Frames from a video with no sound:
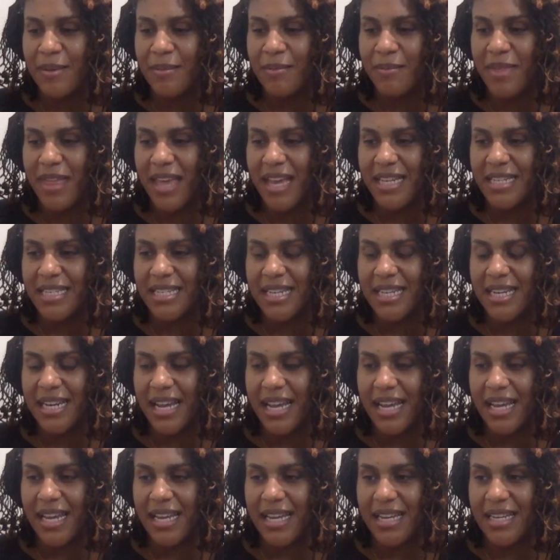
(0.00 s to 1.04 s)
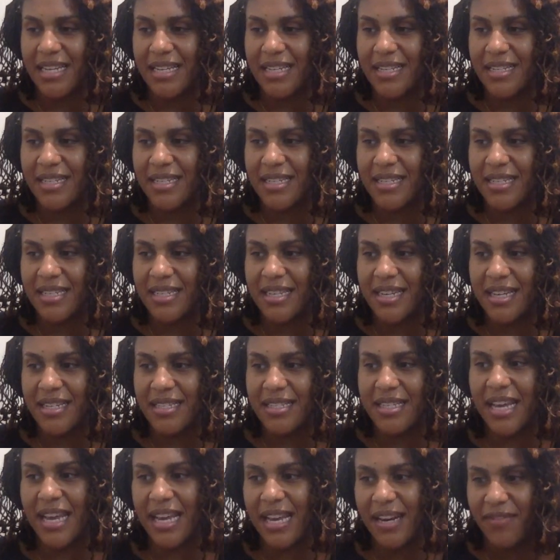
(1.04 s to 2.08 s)
They did a a
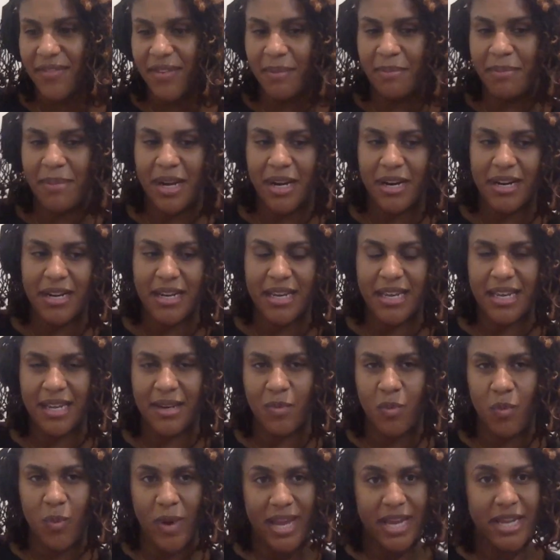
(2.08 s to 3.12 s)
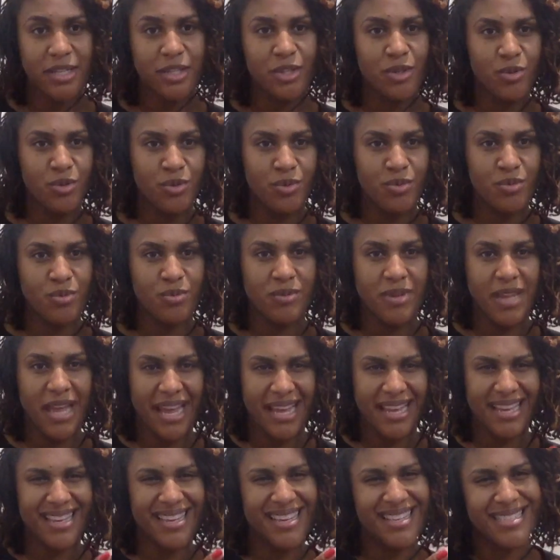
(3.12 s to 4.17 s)
Native American wetu.
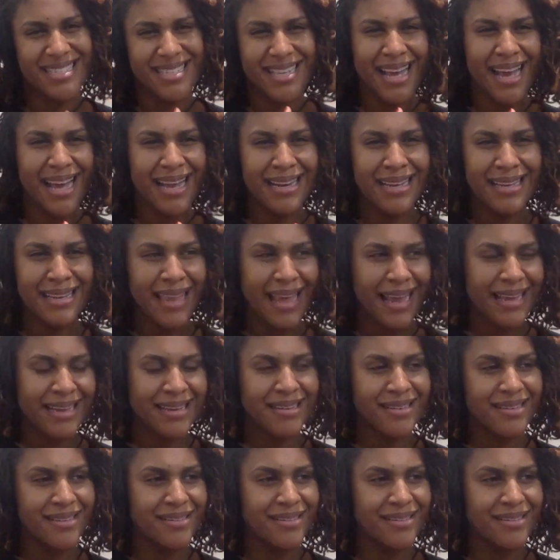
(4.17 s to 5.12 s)
Like, it's kind of like